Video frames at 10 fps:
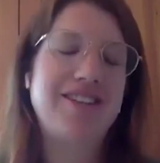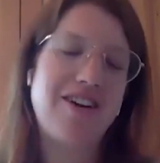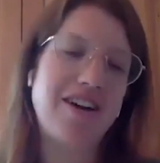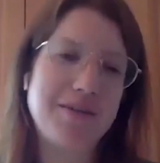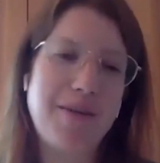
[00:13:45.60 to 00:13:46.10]
we
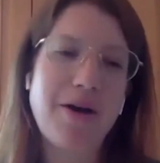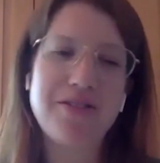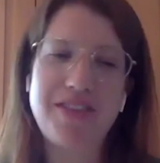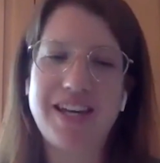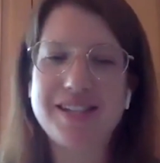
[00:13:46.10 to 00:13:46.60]
talked
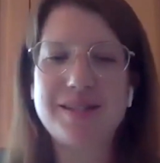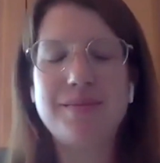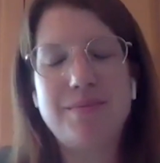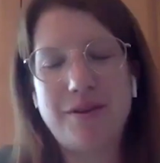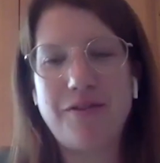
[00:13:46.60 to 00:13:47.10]
about
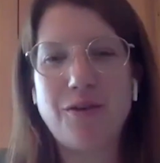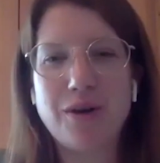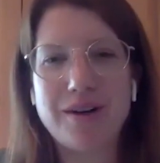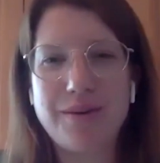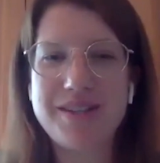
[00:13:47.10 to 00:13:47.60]
this
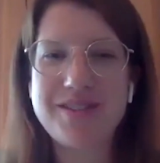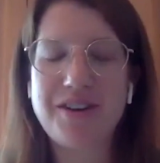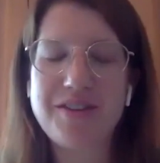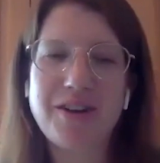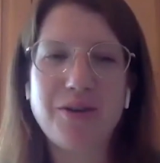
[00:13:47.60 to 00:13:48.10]
before we
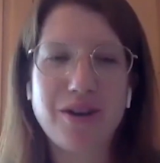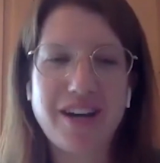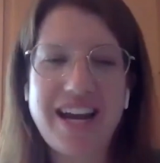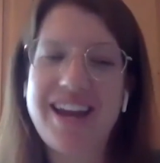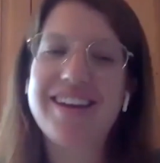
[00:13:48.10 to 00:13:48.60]
started
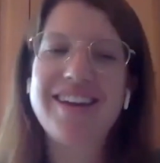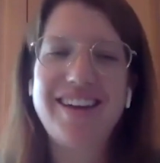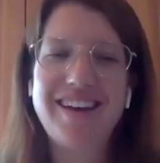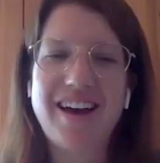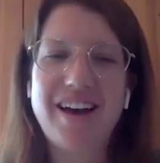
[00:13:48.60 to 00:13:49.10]
recording.
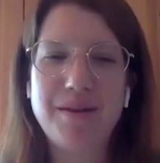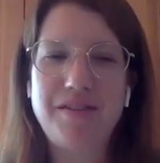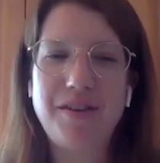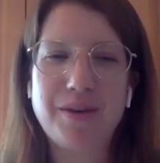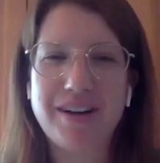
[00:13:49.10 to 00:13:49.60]

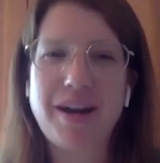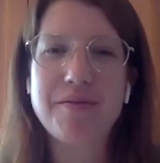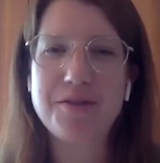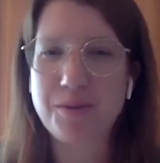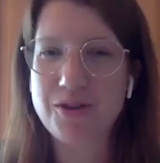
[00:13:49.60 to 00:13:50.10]
If you were
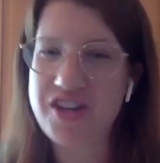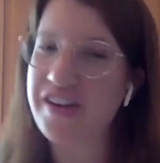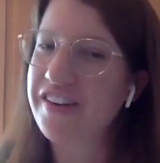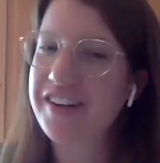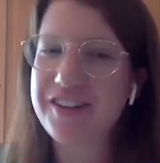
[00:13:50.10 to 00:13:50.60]
comfortable
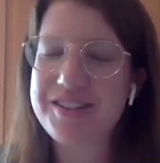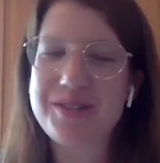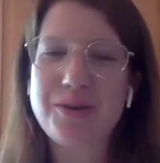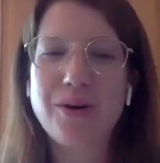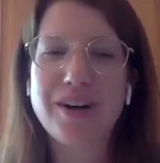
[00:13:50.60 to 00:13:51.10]
sharing your
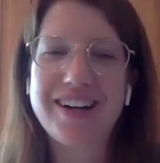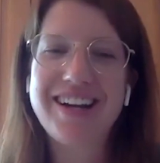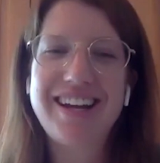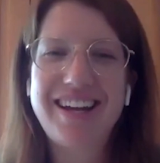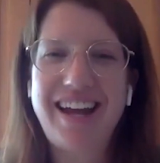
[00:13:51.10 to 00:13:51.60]

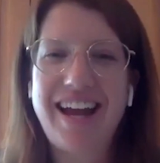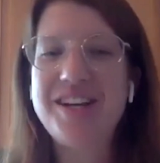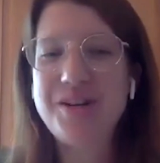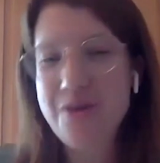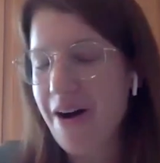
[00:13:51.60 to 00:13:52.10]
score,
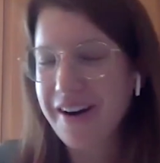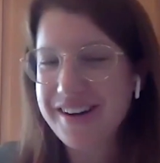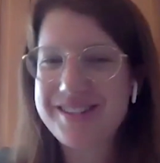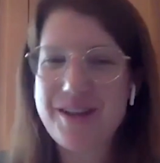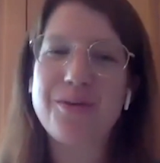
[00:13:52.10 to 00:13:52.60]
and you
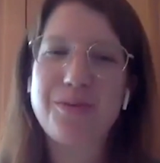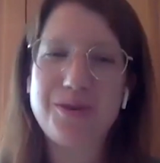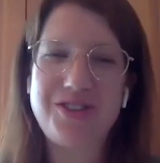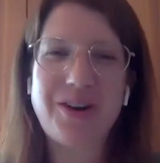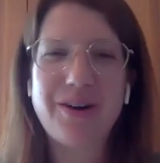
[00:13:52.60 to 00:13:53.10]
are, so
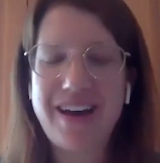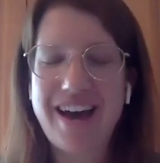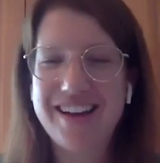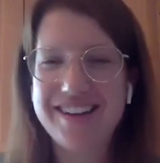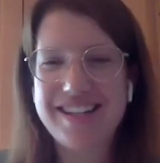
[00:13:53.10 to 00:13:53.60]
would you go
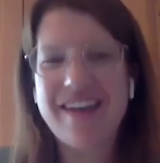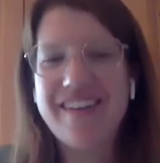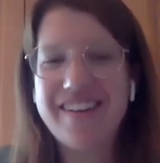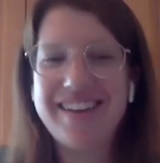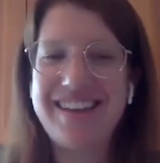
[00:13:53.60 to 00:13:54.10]
ahead and
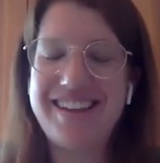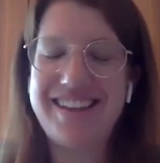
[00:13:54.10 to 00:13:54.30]
tell